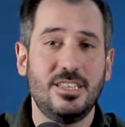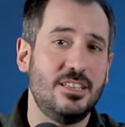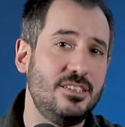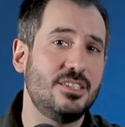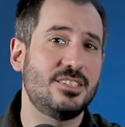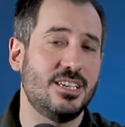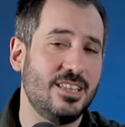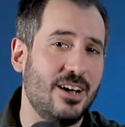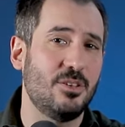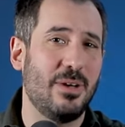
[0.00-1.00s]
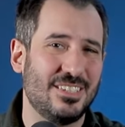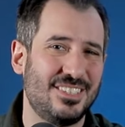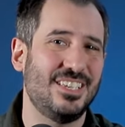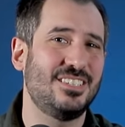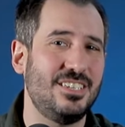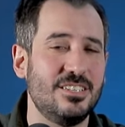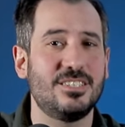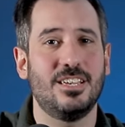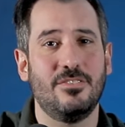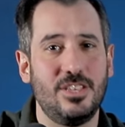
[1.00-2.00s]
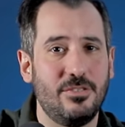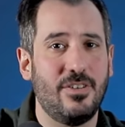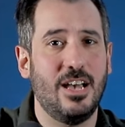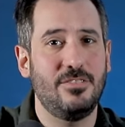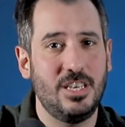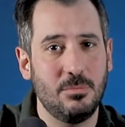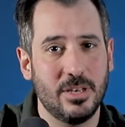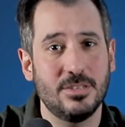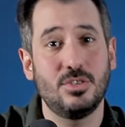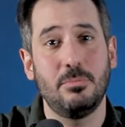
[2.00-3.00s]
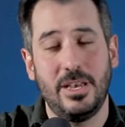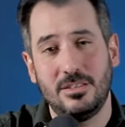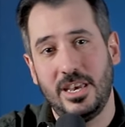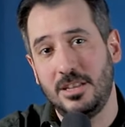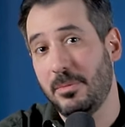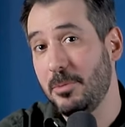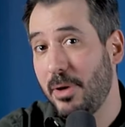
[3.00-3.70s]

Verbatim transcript: then I need to send out about 60 to 75 emails to maintain my